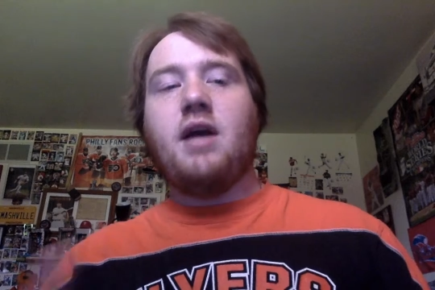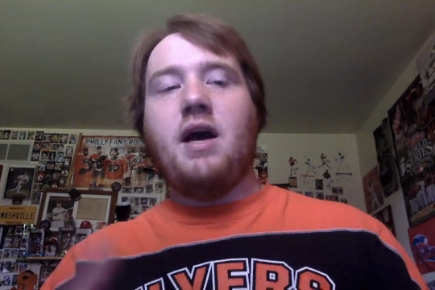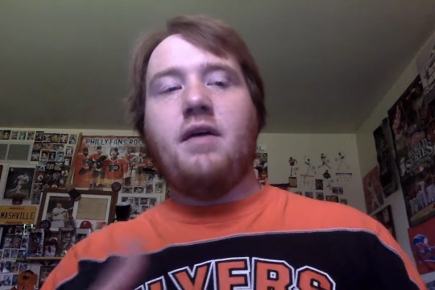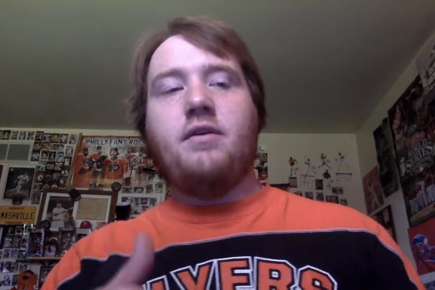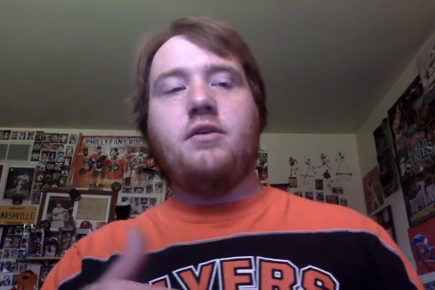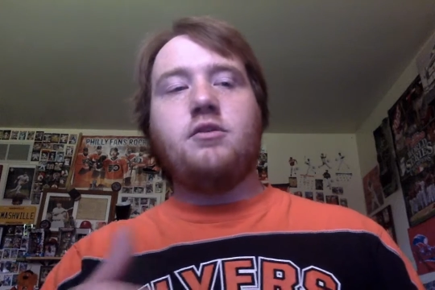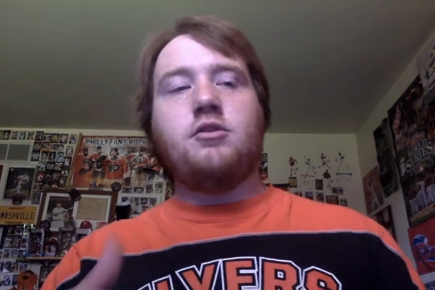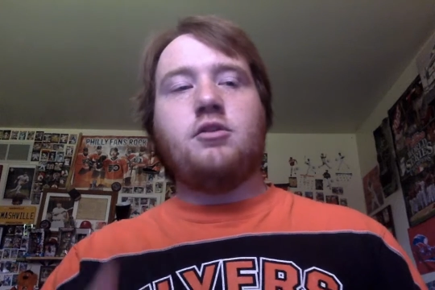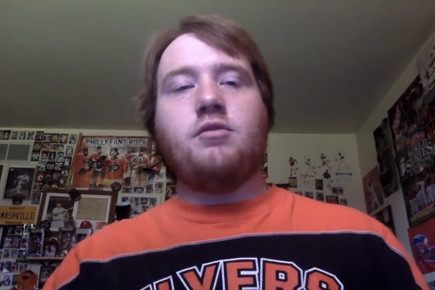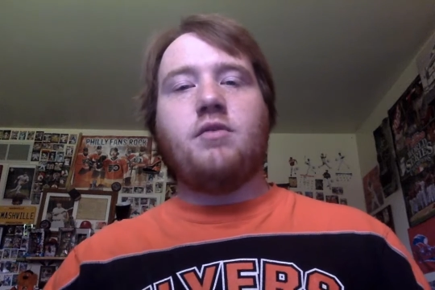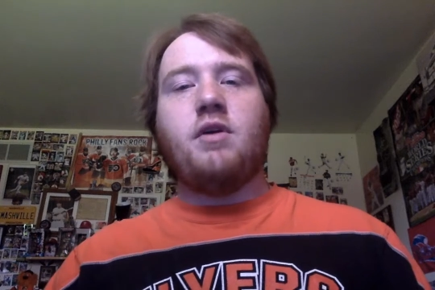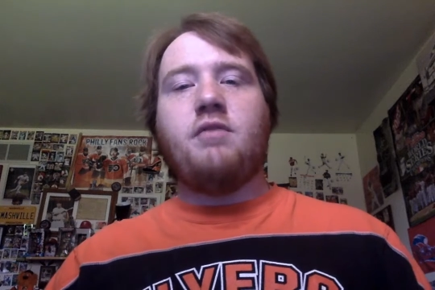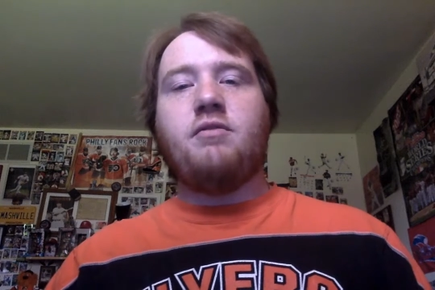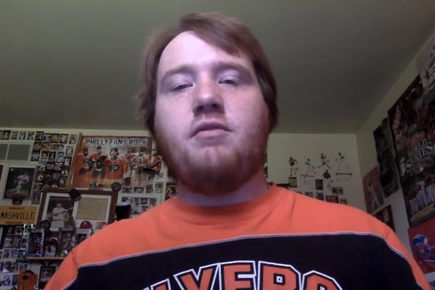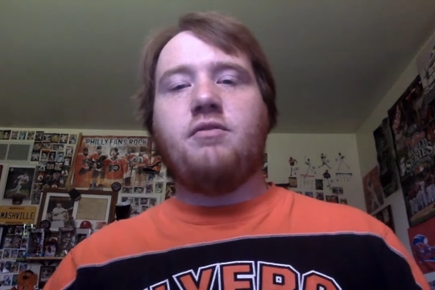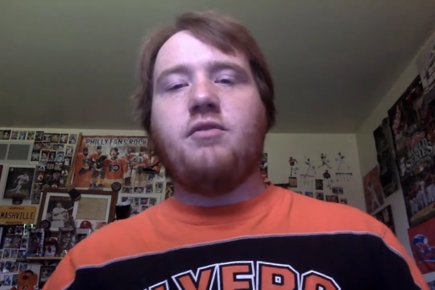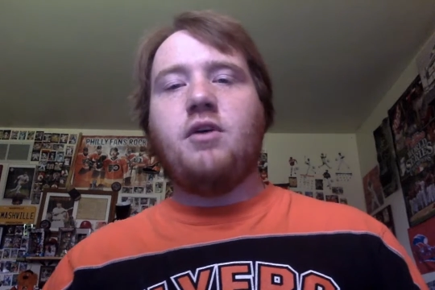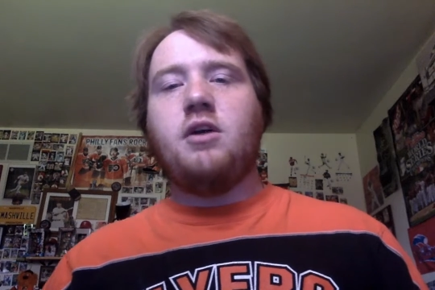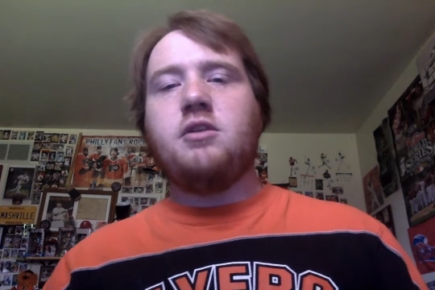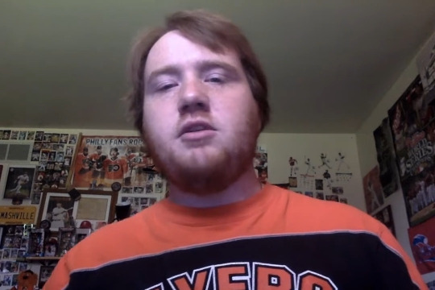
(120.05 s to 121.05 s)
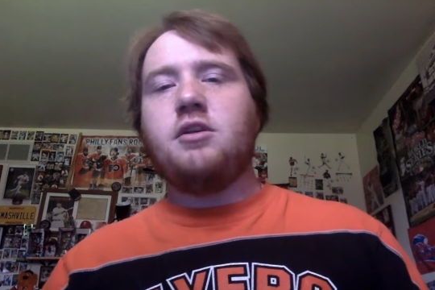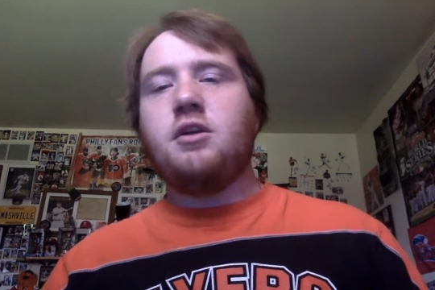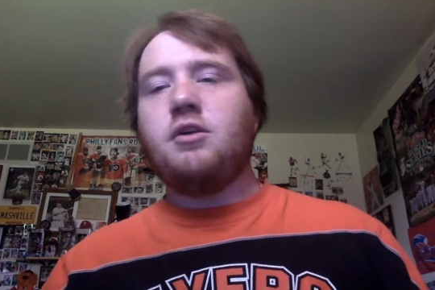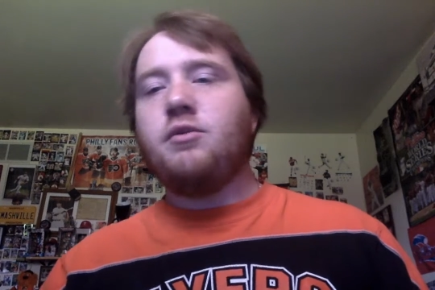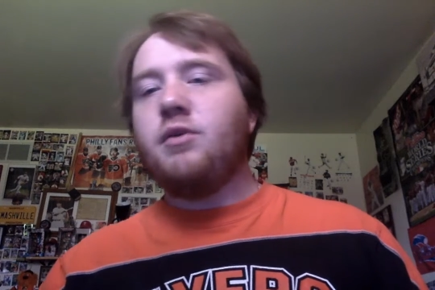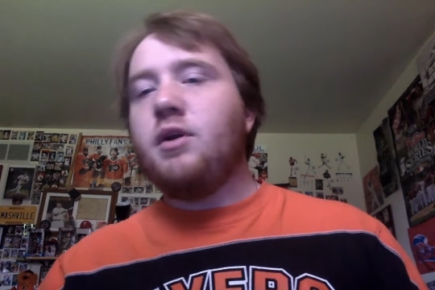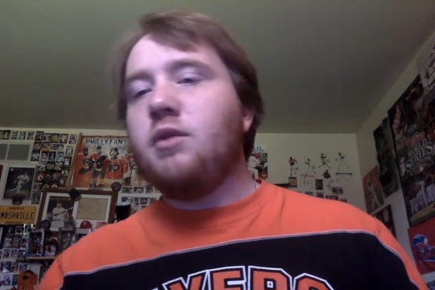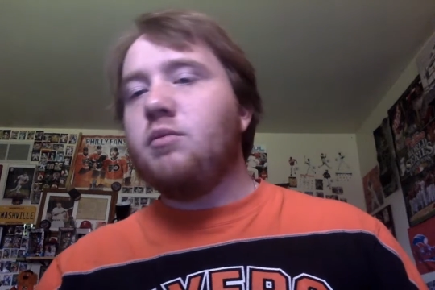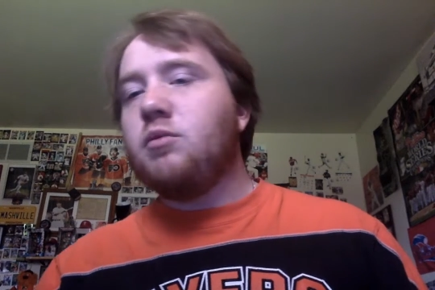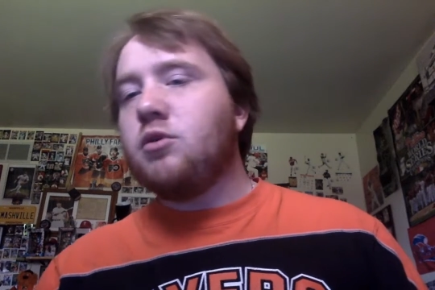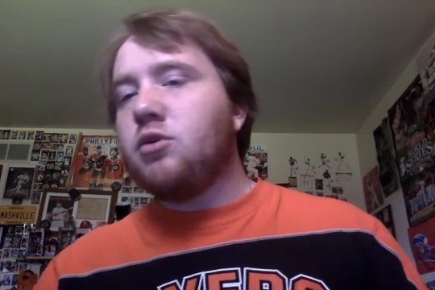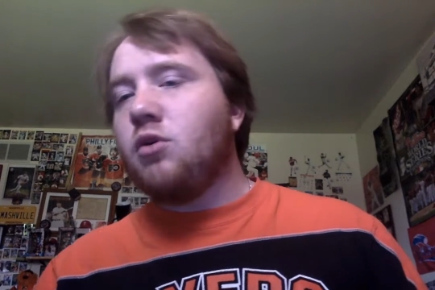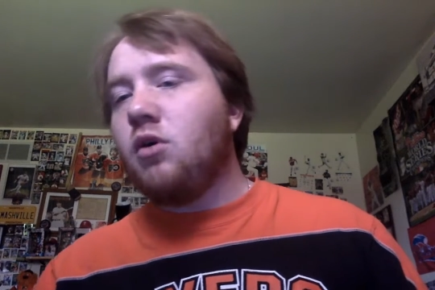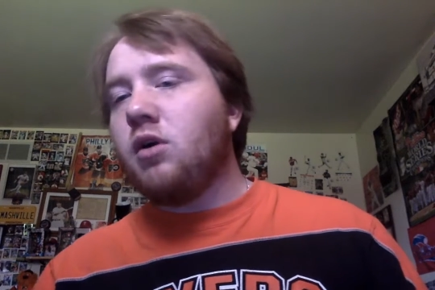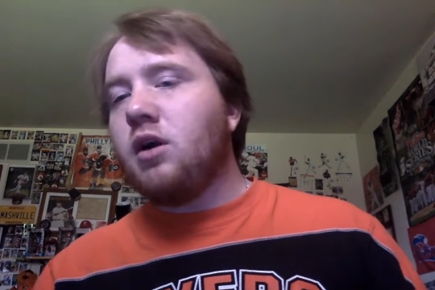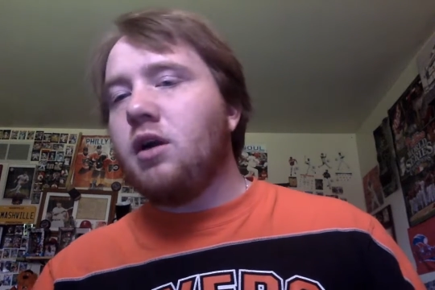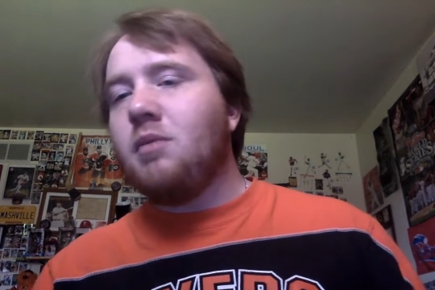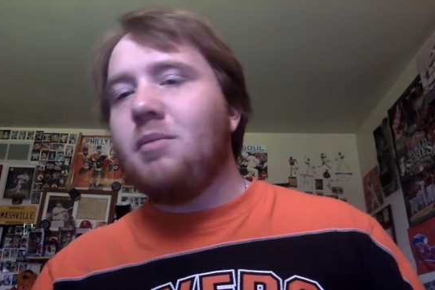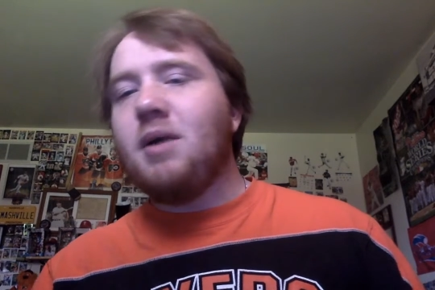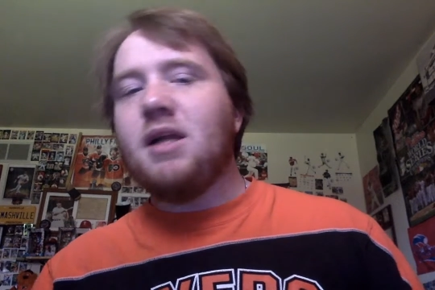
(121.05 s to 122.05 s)
guy that used to write for Fly to the Gritty, were
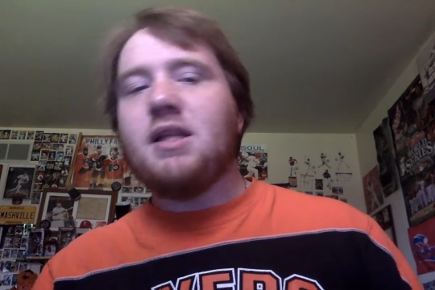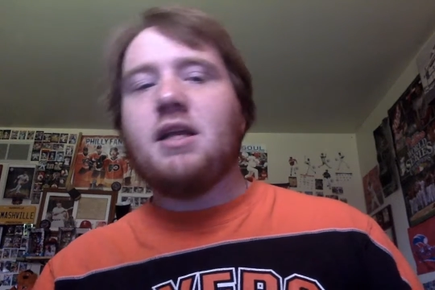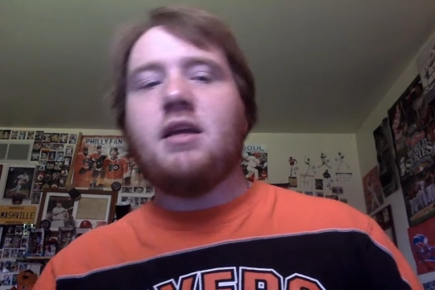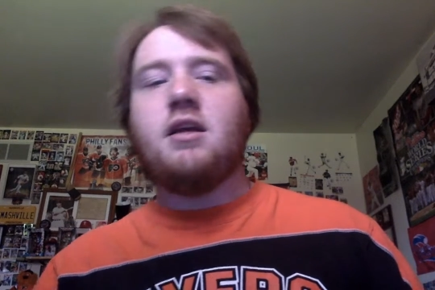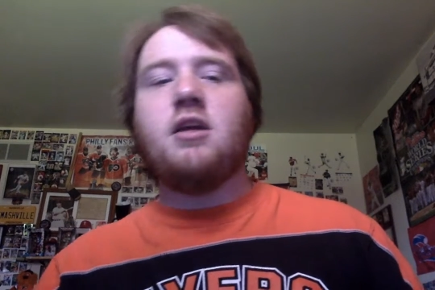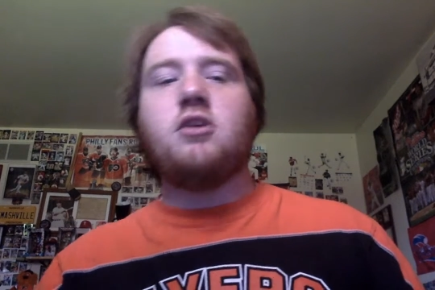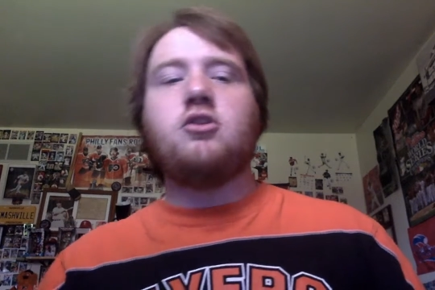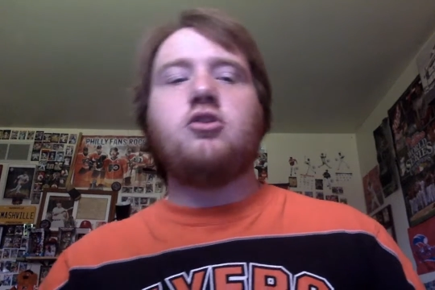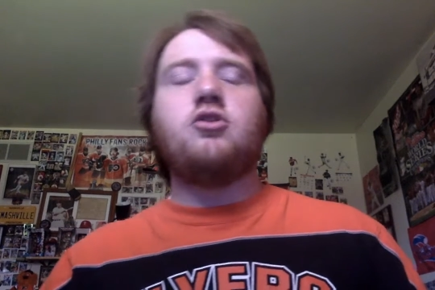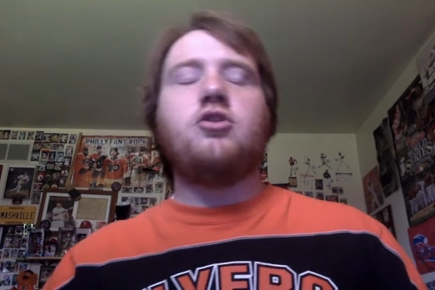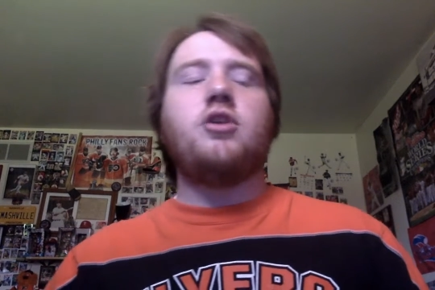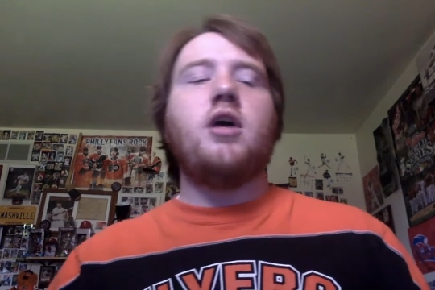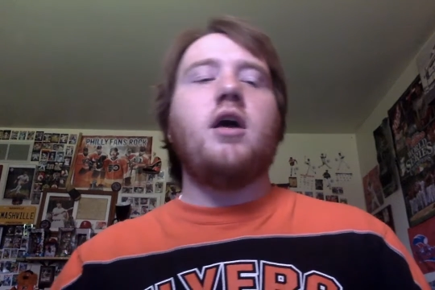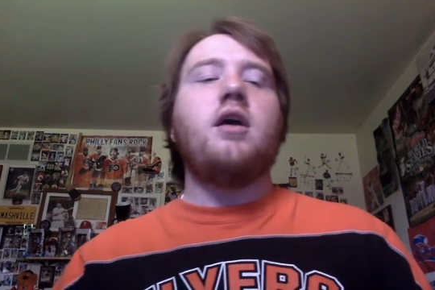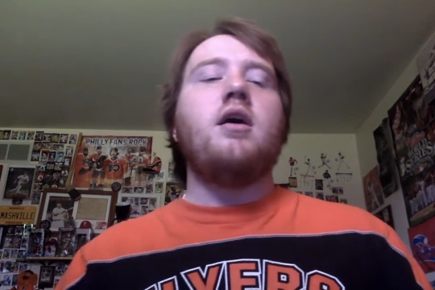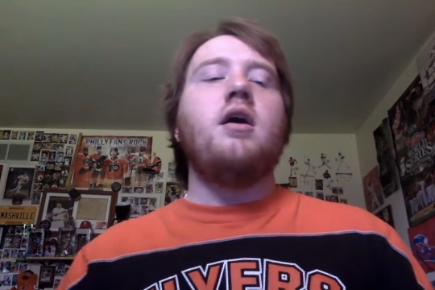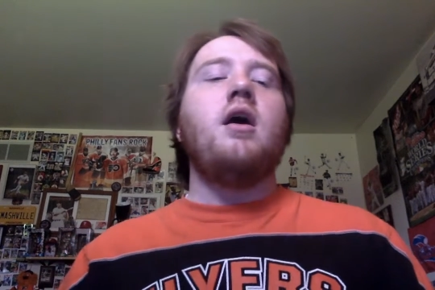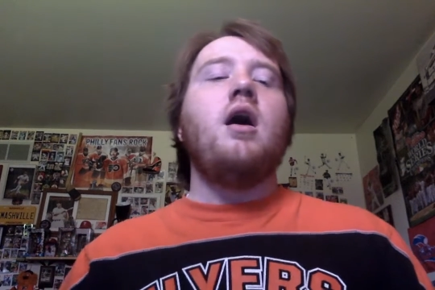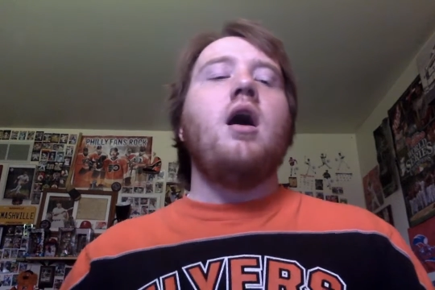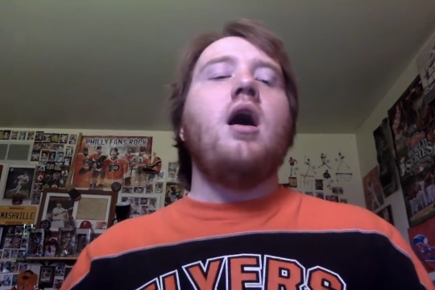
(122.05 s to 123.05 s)
talking about that yesterday.